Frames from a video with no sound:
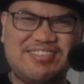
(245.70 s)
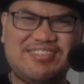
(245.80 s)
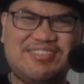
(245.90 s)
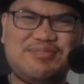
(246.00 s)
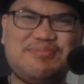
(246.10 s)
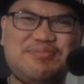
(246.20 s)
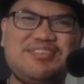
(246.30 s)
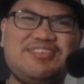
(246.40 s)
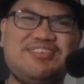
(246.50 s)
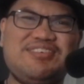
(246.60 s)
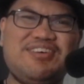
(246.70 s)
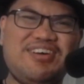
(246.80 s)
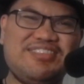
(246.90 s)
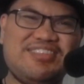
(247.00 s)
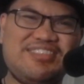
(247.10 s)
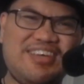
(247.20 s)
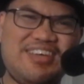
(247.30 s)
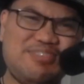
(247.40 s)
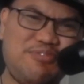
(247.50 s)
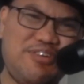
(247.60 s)
Oh my god, the
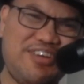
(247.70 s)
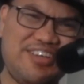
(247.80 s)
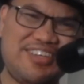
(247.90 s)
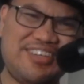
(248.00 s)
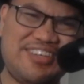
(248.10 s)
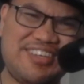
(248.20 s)
dance break!